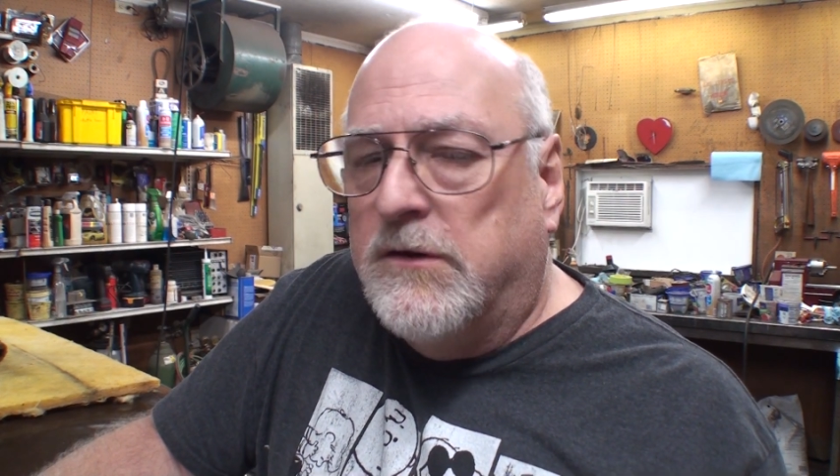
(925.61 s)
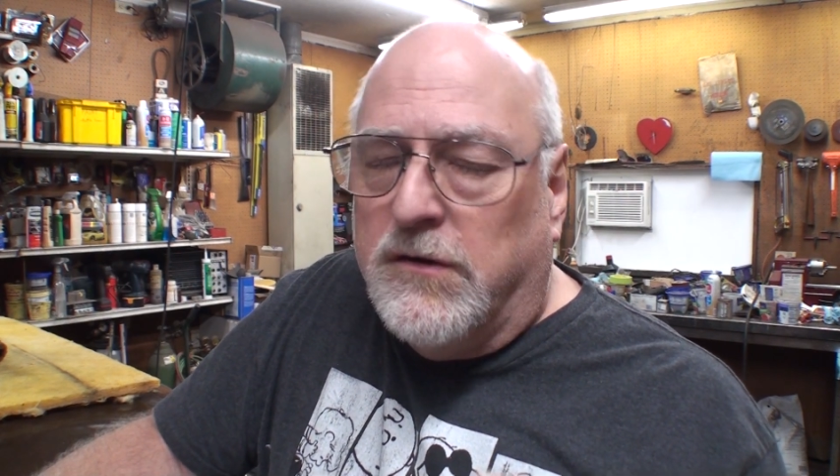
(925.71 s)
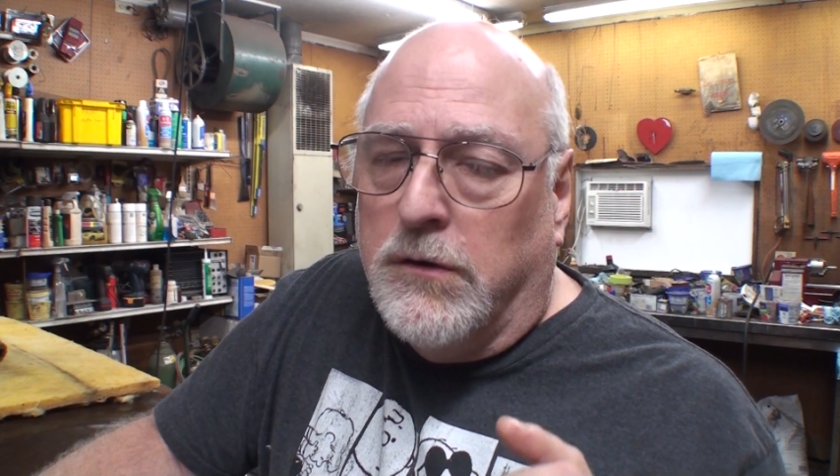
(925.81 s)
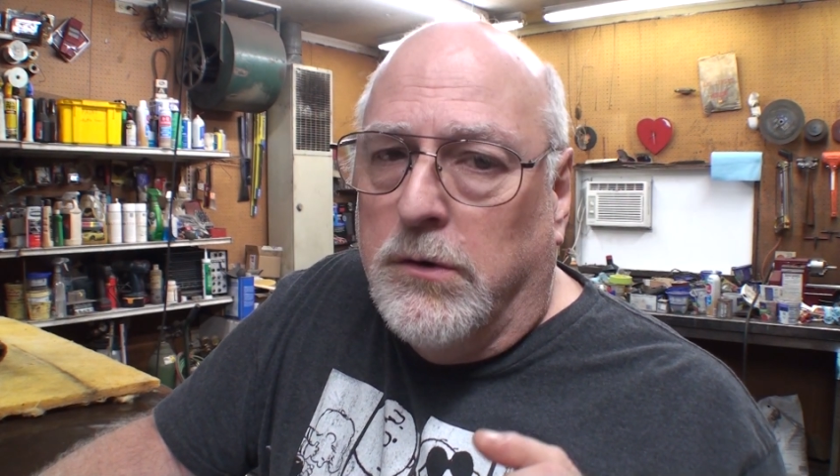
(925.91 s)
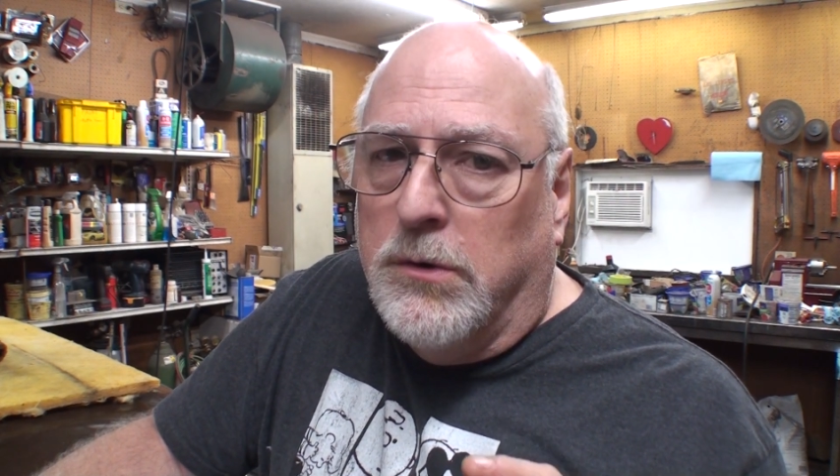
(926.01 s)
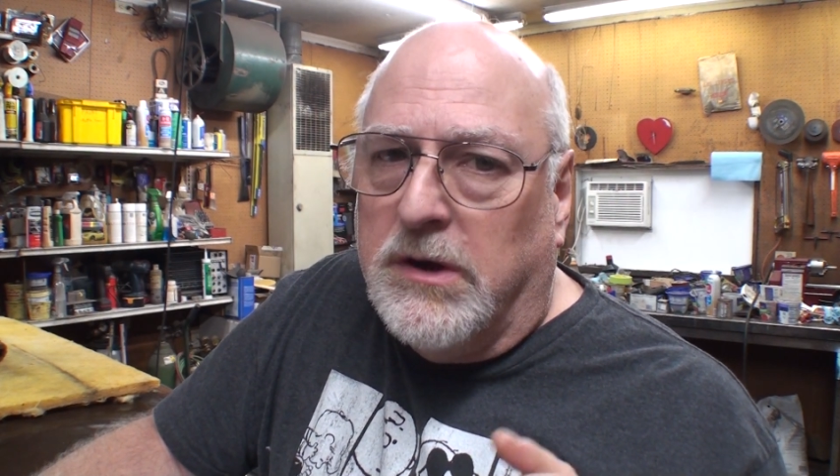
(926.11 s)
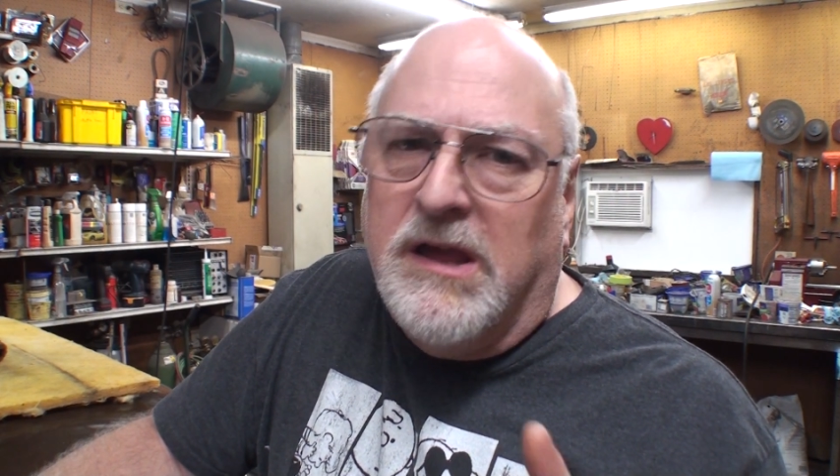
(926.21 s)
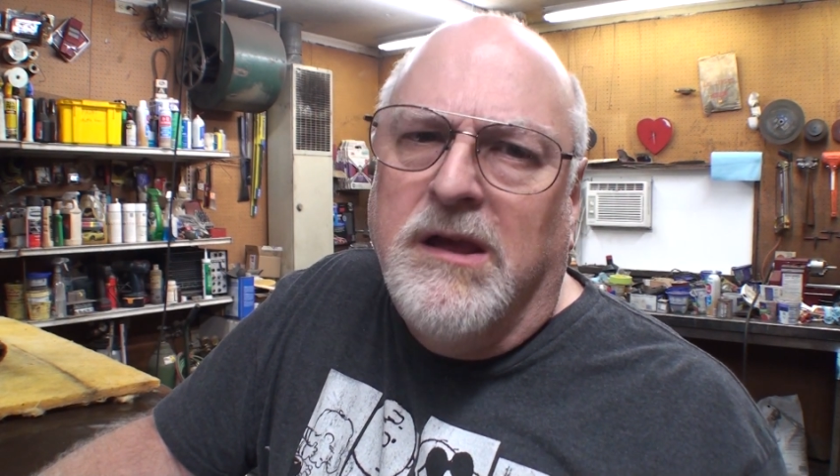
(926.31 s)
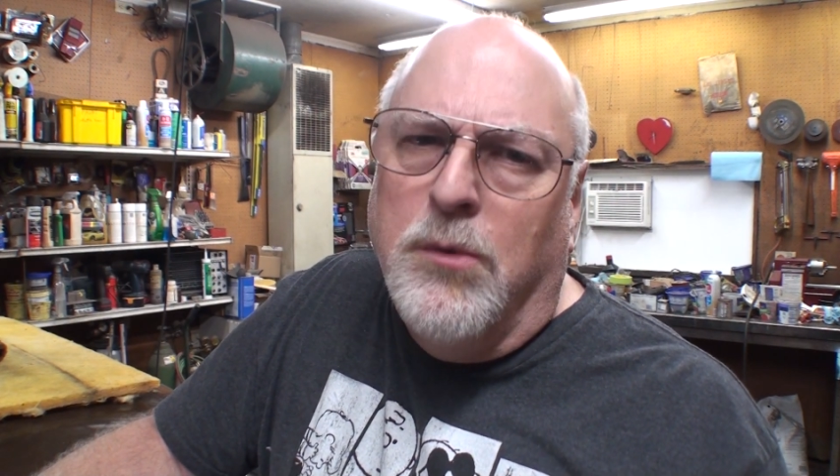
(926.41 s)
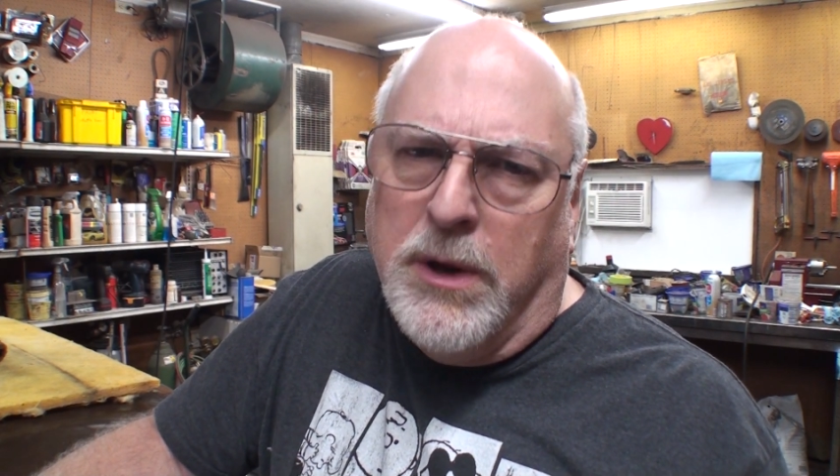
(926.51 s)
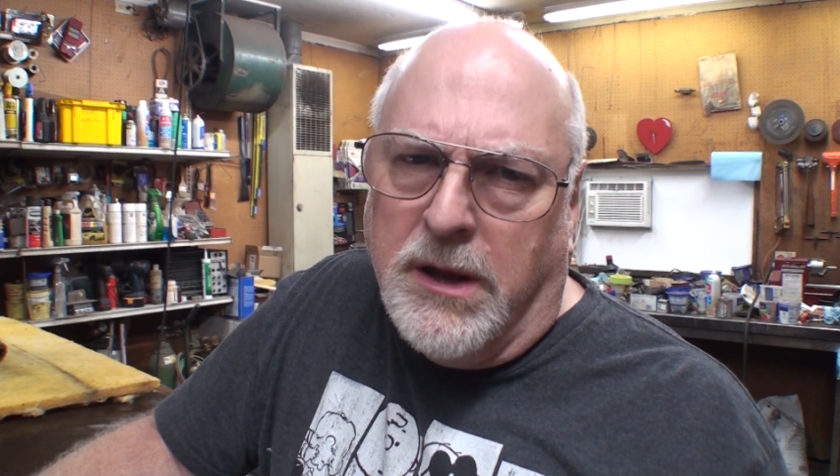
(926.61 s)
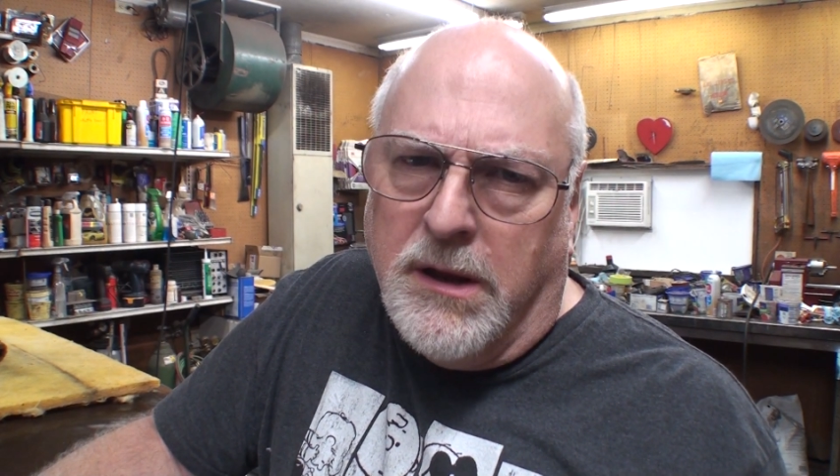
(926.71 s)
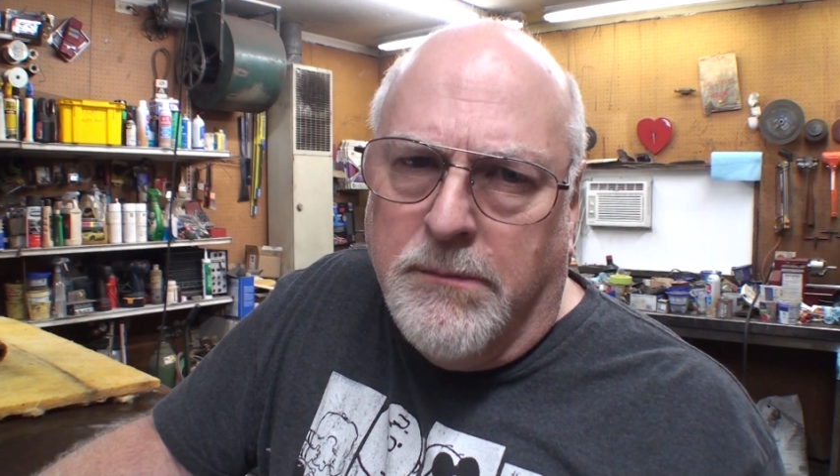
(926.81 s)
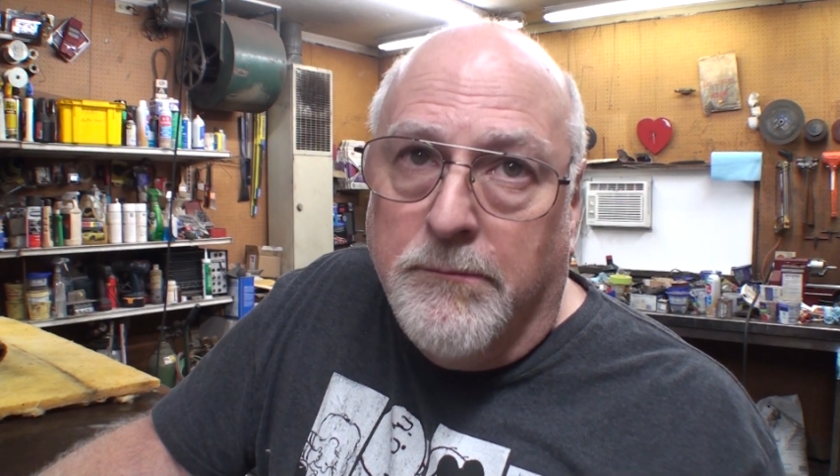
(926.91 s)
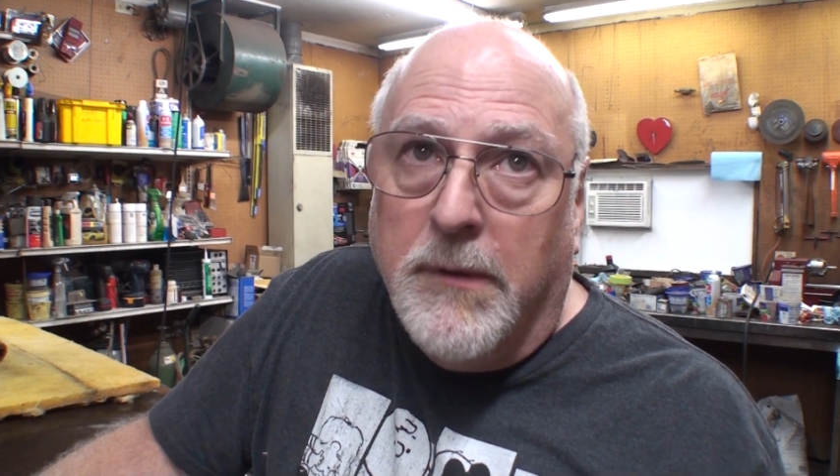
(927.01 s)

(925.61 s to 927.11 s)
to Kiwi.